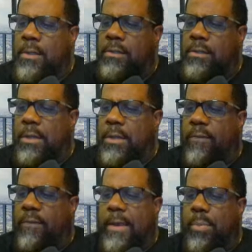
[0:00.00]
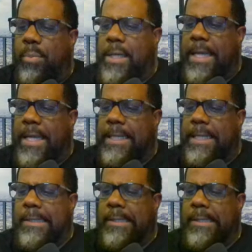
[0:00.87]
SHIB five point
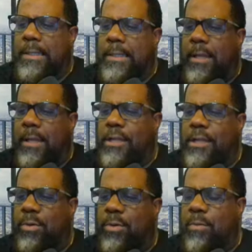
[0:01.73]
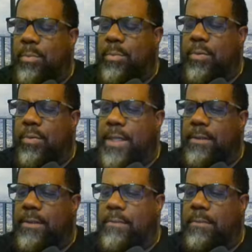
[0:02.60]
eight, uh, H bar one
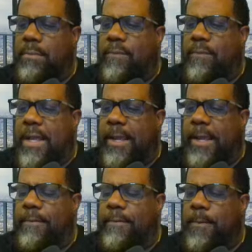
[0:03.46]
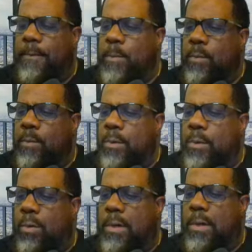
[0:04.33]
point five,
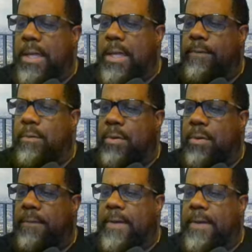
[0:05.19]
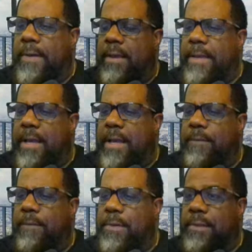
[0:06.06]
Ordinal four point five,
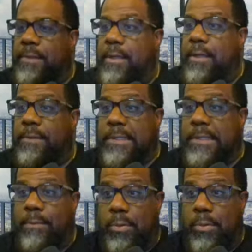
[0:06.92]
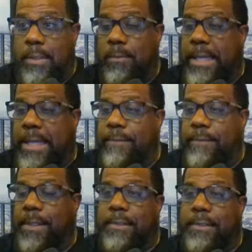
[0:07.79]
Alpha is up seven point one.
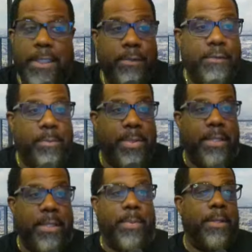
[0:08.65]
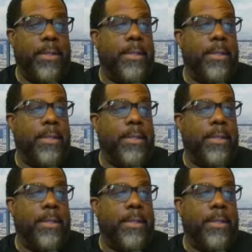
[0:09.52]
Alpha continues to pump.